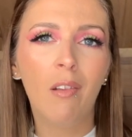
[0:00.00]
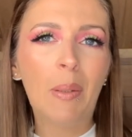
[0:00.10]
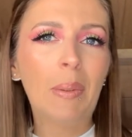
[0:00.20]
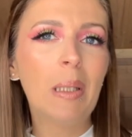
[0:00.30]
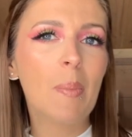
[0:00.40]

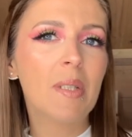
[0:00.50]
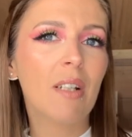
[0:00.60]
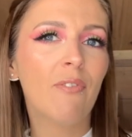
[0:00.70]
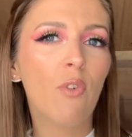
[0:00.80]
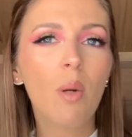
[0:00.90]
liquid
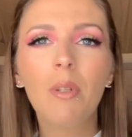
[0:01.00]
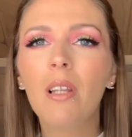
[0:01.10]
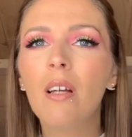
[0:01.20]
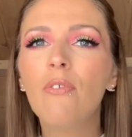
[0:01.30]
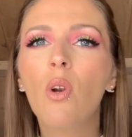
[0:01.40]
lipstick
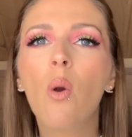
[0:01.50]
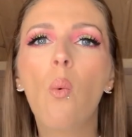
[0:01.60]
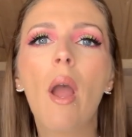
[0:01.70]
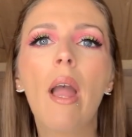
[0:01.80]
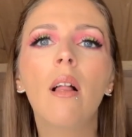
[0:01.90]
formula for a
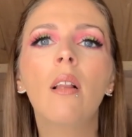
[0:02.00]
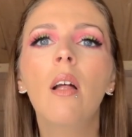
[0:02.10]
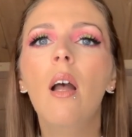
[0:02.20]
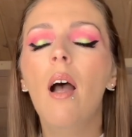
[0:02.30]
while.